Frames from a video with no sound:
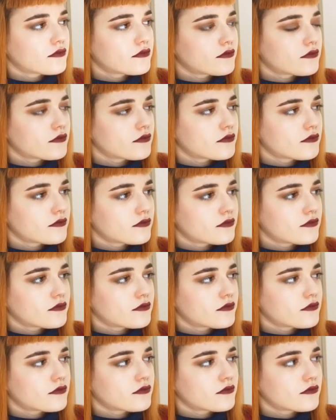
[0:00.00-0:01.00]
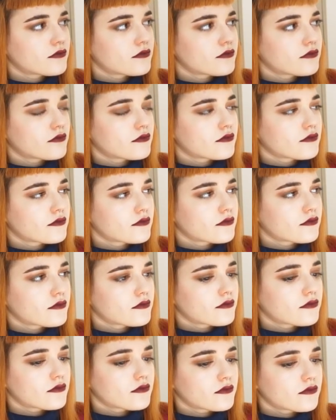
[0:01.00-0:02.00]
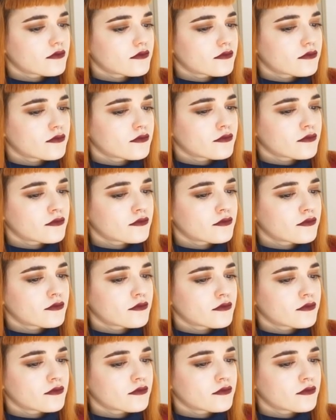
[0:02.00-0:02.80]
No words are spoken by the person on screen.